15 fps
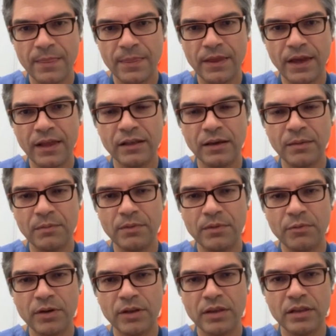they end up
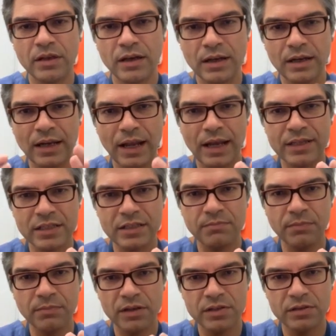with
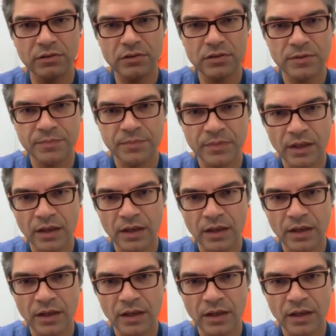lax muscles.